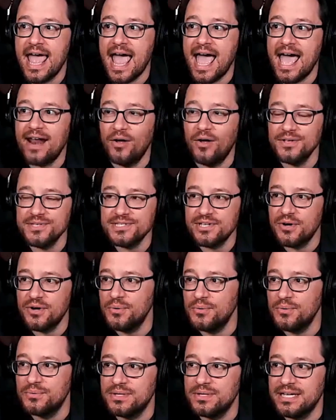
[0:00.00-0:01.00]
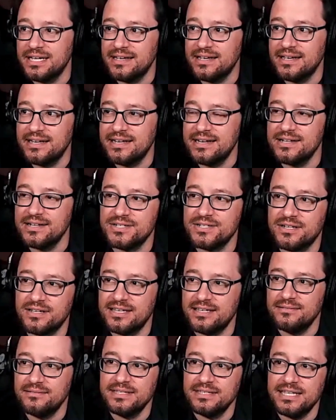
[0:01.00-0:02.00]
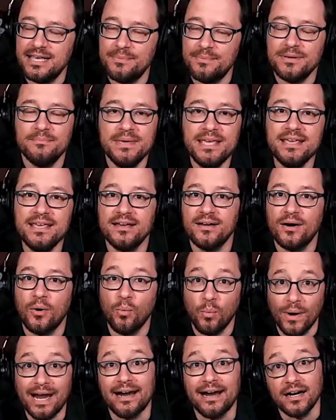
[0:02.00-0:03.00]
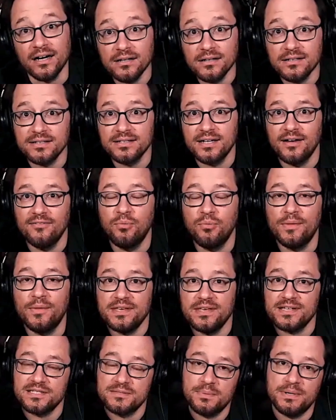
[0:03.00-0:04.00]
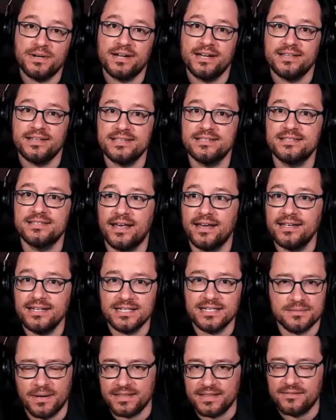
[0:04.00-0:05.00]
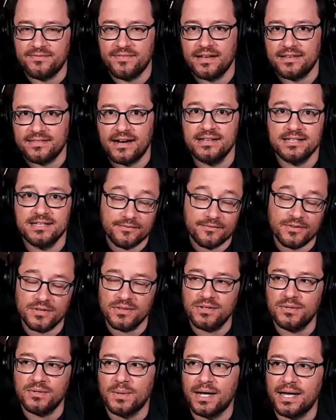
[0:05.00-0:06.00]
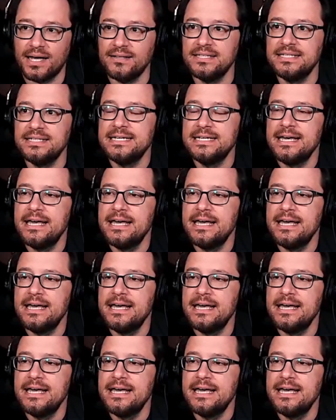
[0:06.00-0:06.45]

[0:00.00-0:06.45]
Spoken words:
And also, in addition to keeping me aware of what the experience is like, despite the fact that I'd done it for a little while,